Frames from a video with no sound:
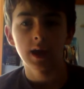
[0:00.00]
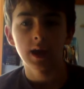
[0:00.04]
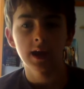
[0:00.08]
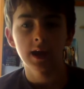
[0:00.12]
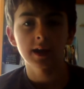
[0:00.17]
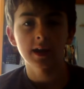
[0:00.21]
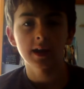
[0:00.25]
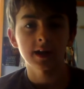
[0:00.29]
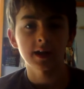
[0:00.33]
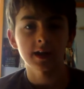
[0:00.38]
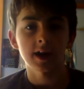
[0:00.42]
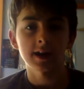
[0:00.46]

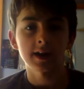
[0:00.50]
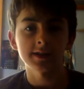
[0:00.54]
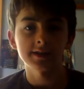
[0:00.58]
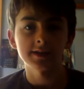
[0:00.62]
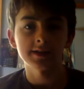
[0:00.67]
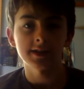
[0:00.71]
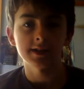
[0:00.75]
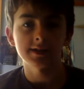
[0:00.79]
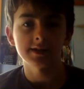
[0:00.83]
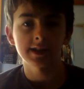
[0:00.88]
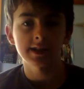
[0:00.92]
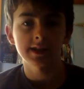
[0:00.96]
Hey guys,
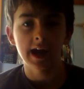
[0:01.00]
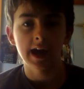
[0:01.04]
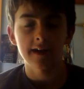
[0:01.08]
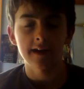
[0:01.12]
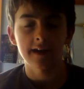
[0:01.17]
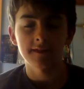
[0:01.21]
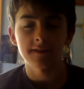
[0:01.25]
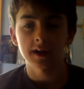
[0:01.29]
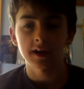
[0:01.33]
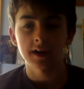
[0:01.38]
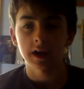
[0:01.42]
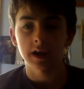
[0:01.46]
it's
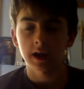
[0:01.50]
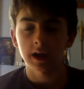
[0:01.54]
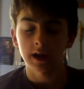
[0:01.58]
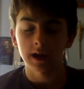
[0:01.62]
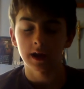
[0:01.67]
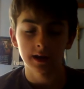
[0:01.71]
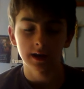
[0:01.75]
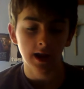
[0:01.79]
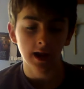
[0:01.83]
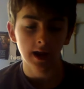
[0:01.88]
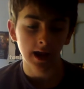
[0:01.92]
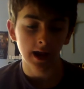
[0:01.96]
Kevin
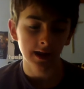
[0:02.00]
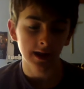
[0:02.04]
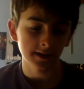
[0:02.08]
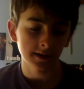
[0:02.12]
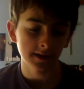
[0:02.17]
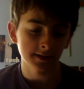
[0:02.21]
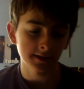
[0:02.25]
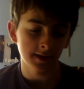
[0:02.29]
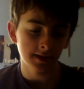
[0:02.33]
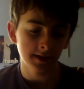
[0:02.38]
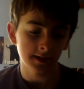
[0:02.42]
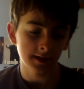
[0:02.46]
again, and
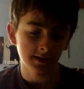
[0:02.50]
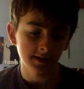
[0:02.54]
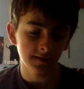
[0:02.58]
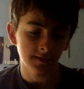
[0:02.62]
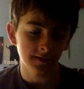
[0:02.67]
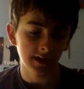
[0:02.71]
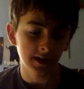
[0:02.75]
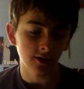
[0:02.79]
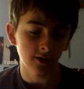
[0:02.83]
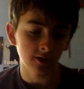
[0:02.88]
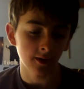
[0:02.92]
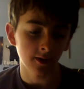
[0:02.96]
in this
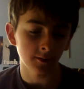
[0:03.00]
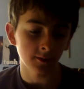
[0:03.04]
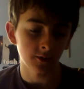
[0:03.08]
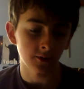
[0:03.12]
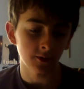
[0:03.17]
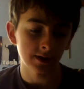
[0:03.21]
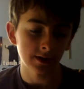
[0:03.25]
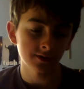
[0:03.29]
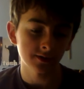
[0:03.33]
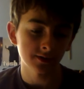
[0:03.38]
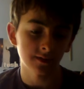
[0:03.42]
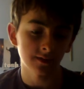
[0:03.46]
video I'm
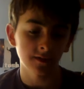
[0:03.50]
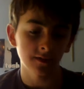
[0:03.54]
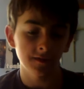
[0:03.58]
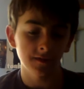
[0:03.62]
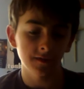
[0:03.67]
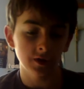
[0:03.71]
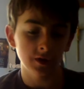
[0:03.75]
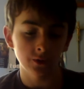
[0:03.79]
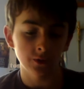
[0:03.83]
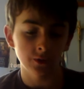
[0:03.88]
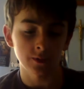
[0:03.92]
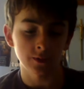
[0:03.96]
going to
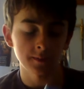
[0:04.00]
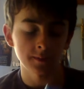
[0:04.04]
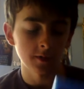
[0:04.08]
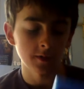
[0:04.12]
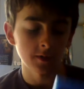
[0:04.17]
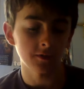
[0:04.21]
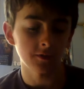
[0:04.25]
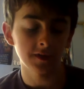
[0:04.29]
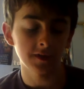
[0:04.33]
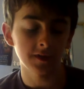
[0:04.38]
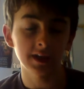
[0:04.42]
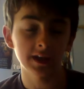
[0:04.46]
review a
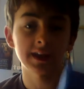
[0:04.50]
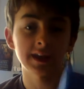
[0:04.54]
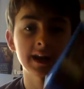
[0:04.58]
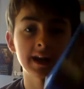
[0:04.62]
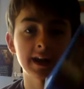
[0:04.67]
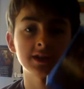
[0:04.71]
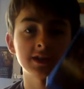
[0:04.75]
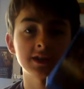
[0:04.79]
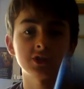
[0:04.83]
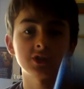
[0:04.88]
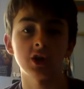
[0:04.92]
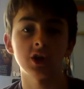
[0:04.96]
movie that
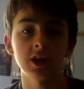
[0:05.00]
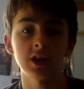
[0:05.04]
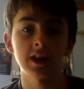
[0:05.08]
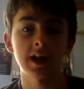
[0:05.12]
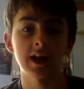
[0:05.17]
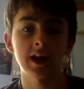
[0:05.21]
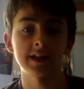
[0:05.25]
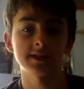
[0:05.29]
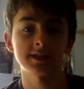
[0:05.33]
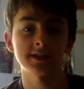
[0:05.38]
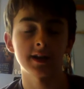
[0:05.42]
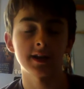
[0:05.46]
I saw
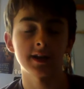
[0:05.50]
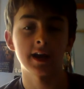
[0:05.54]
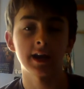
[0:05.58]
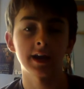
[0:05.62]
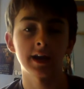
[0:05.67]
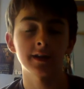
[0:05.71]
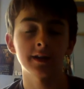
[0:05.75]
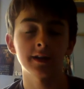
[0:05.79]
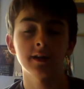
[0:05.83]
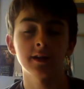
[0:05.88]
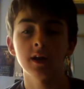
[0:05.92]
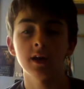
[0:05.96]
last
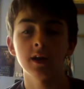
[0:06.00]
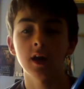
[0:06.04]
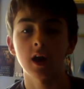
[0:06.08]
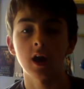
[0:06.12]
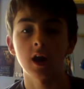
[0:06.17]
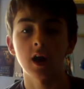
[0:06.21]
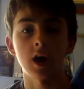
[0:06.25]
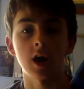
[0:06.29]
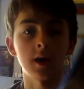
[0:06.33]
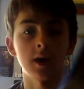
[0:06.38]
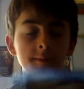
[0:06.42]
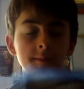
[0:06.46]
night,
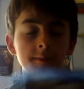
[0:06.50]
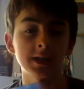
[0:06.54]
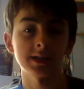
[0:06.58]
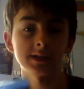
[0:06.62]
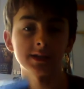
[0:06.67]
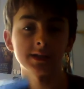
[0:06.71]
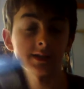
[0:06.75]
um, because